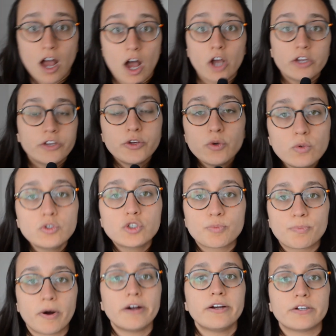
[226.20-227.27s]
huge
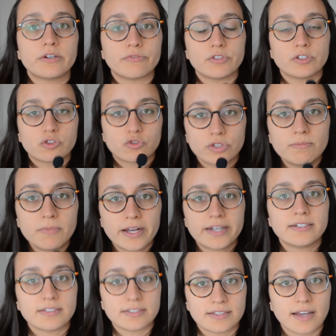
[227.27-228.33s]
part of the streamlined
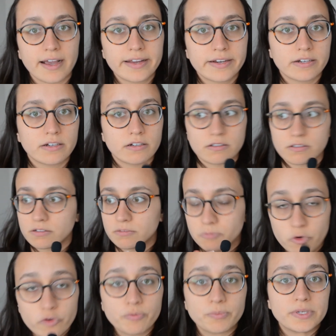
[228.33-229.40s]
design
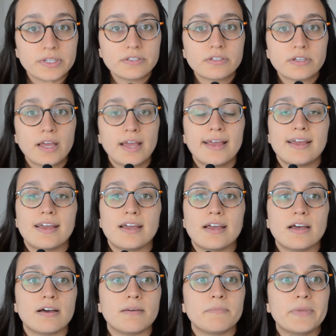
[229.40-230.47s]
movement
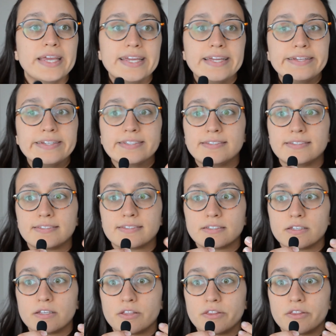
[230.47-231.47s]
is the